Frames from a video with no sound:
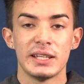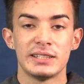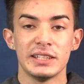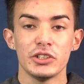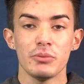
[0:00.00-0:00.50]

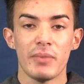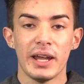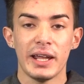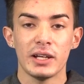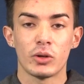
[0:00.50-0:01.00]
Senior
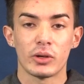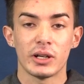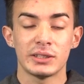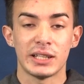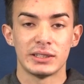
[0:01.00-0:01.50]
May Day Court
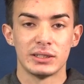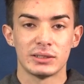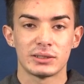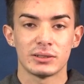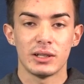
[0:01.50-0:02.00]

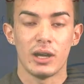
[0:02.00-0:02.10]
Attendance.